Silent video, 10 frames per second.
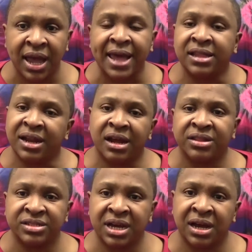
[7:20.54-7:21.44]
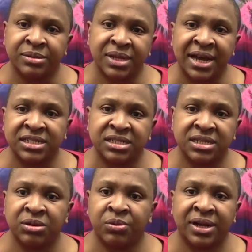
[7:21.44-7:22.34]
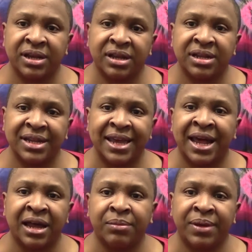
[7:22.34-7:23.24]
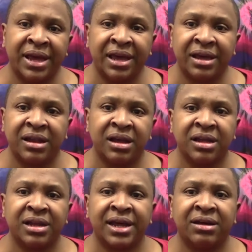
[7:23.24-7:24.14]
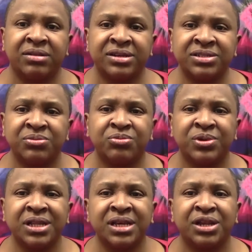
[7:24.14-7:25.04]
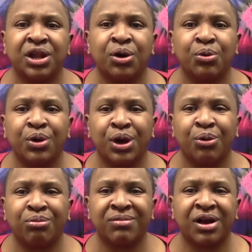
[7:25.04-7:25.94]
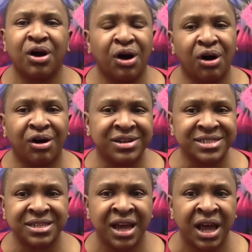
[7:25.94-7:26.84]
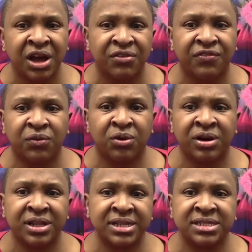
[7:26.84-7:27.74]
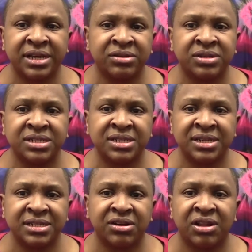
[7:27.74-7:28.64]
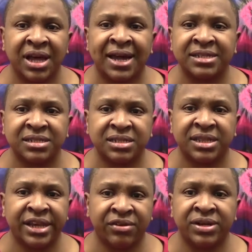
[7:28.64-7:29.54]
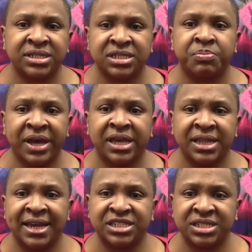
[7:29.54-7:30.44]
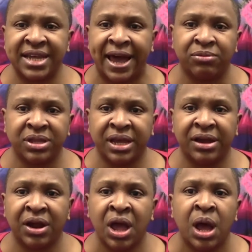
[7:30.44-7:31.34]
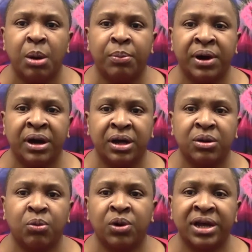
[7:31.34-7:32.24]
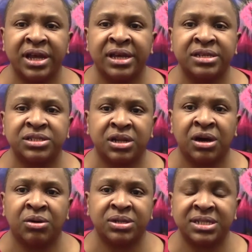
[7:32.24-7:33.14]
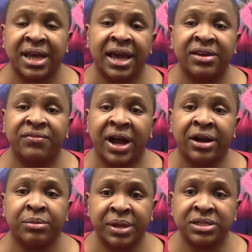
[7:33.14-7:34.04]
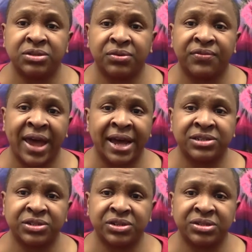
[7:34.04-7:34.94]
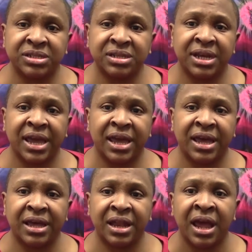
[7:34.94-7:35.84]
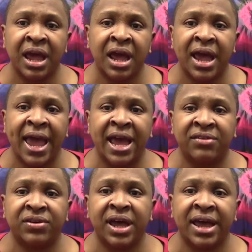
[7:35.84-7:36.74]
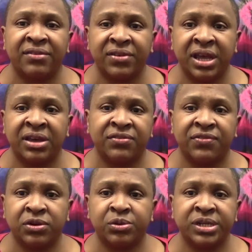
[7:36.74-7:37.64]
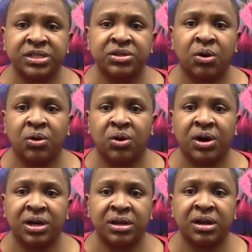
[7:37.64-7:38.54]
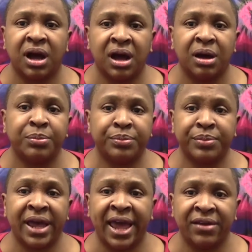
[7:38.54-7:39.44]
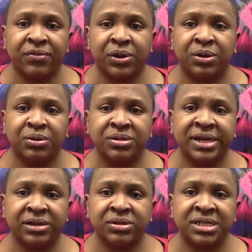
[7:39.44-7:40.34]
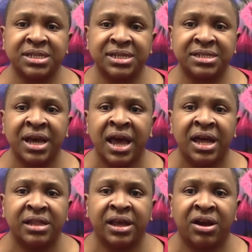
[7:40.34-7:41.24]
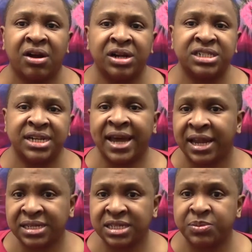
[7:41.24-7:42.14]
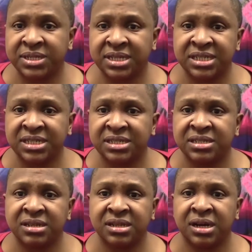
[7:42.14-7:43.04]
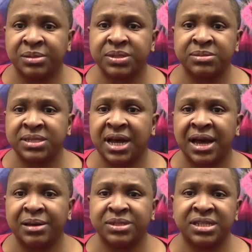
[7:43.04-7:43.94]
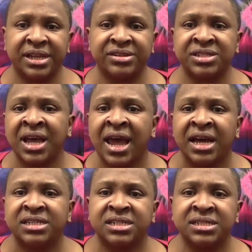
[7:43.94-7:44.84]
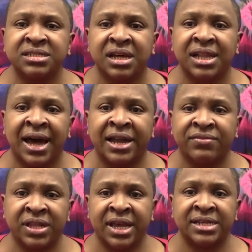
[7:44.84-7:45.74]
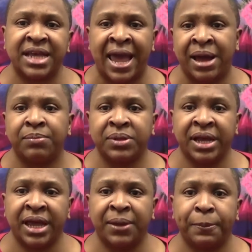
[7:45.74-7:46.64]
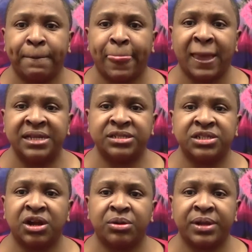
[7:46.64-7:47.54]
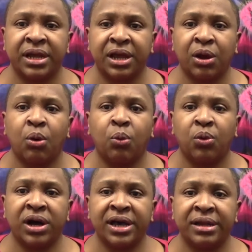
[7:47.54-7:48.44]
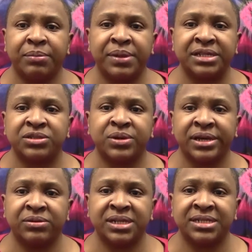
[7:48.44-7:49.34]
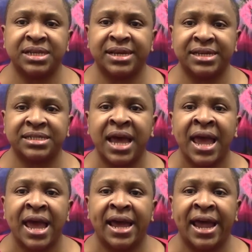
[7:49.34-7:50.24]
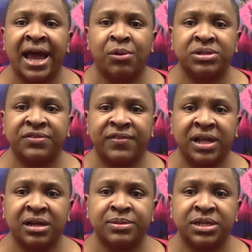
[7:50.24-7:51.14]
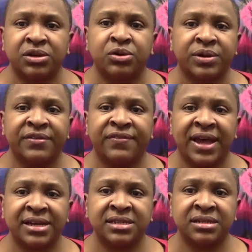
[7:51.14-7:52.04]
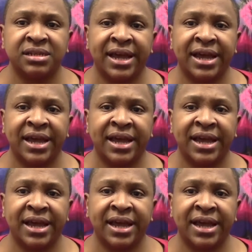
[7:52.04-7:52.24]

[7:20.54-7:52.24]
And then other times I just didn't want to get out of bed. Now, there's really no known cause for these illnesses. There are a lot of theories and speculations out there, but what is known is that environmental factors can have a heavy influence on behavioral illnesses. There are genetic dispositions. Sometimes there's just a lot of things at play in determining what mental illness is and how it develops and who it affects.